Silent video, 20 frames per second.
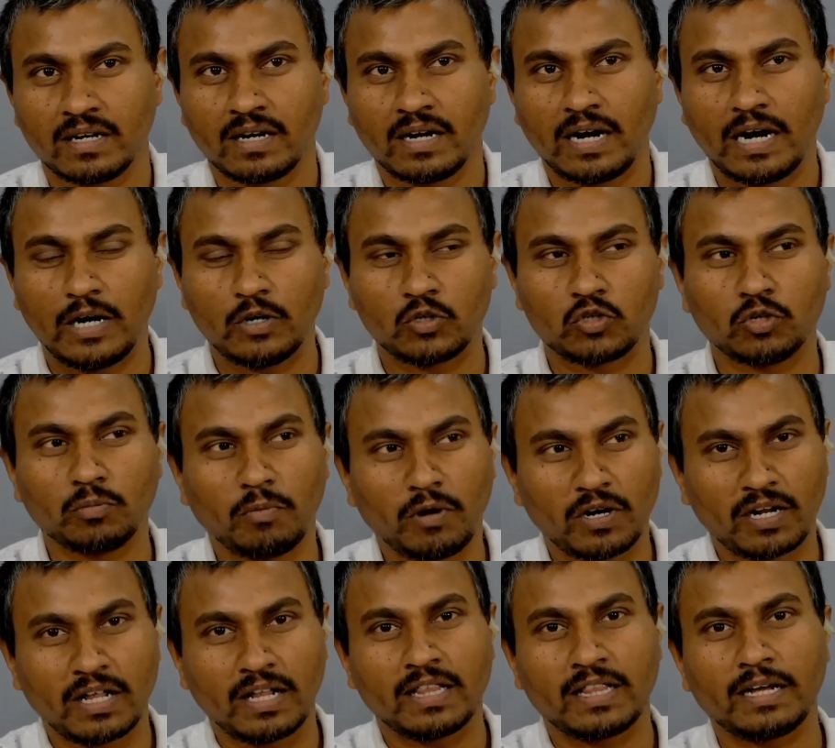how to
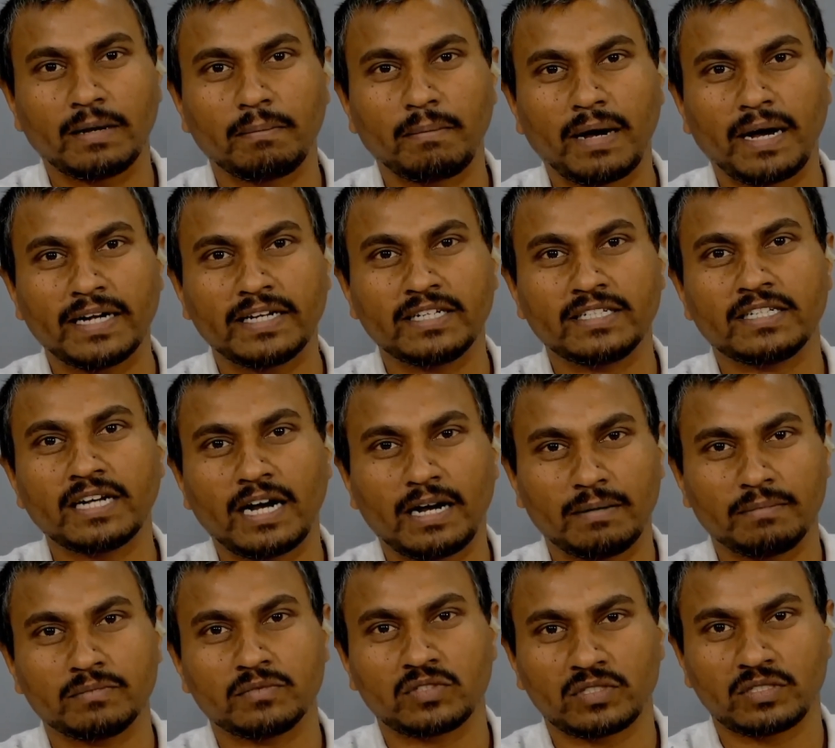model the mine
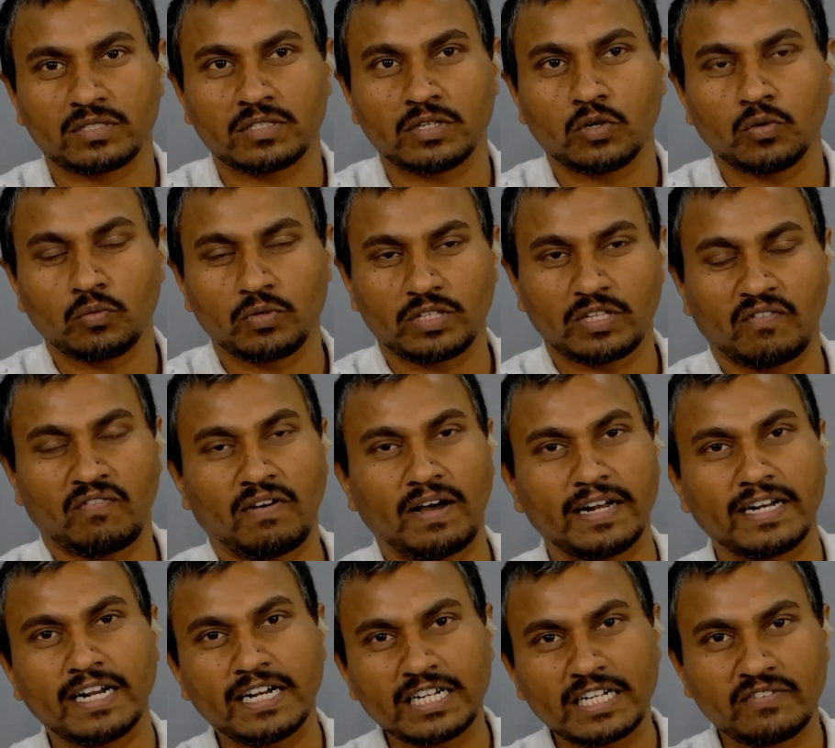dumps with the
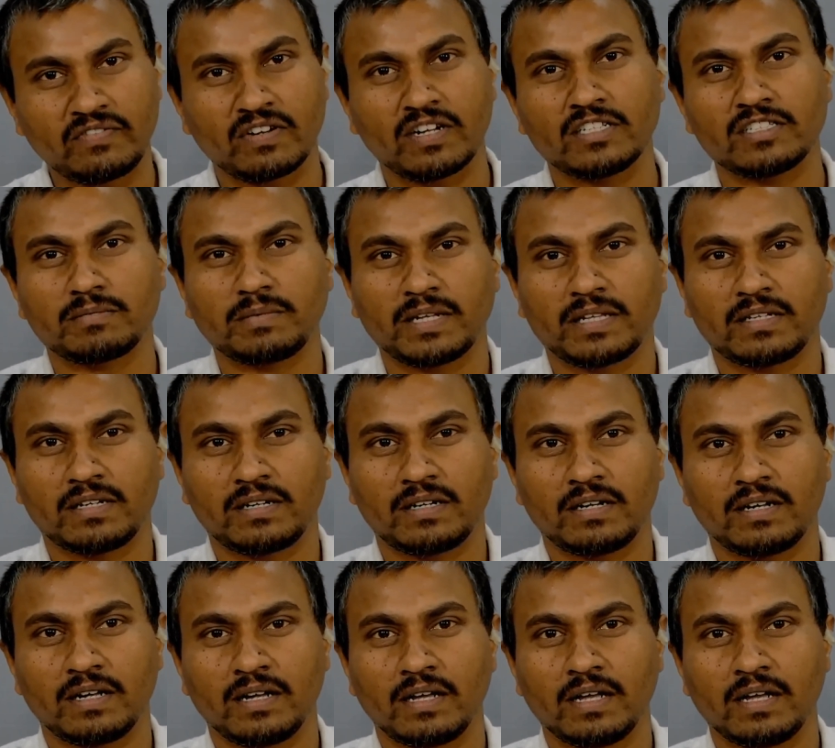finite difference method,